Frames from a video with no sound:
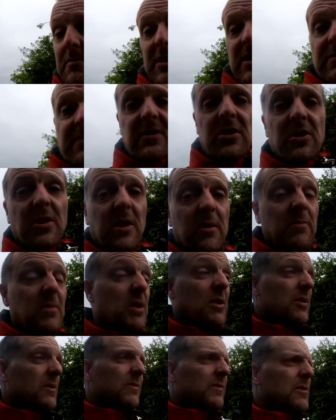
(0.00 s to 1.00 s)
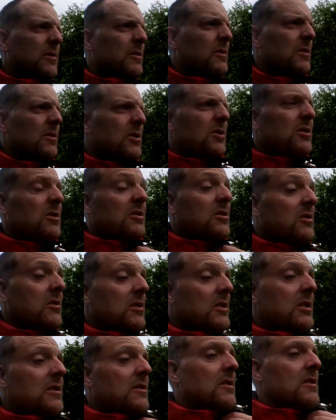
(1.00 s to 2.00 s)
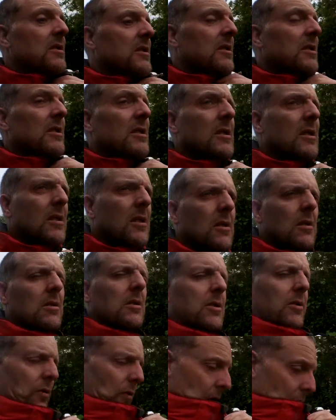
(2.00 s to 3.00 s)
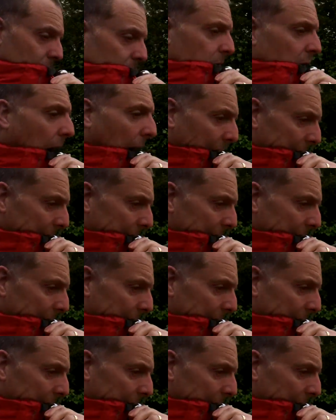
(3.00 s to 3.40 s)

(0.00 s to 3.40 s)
I'm even looking behind for her and she's not there. Oh, it's rough.